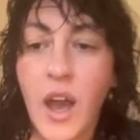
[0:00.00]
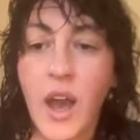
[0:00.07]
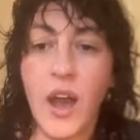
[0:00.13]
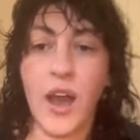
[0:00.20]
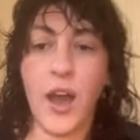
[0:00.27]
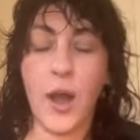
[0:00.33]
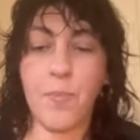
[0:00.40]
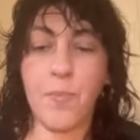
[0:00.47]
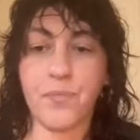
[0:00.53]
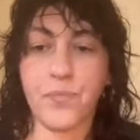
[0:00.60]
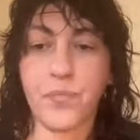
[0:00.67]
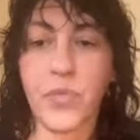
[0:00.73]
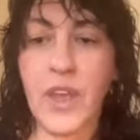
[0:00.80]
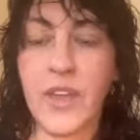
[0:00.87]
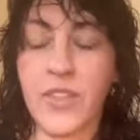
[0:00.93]

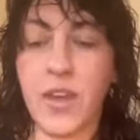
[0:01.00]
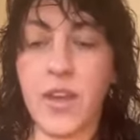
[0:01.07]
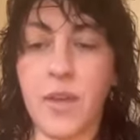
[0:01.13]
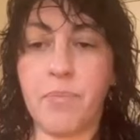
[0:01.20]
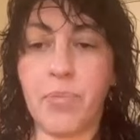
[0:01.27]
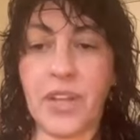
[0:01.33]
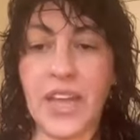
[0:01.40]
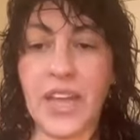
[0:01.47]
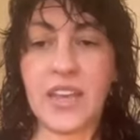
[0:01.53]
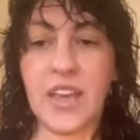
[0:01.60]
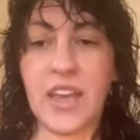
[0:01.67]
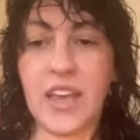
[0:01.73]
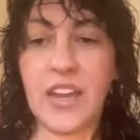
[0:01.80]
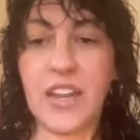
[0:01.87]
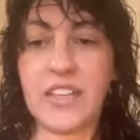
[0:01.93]
and the
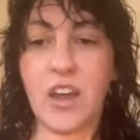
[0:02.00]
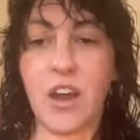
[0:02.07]
blanket.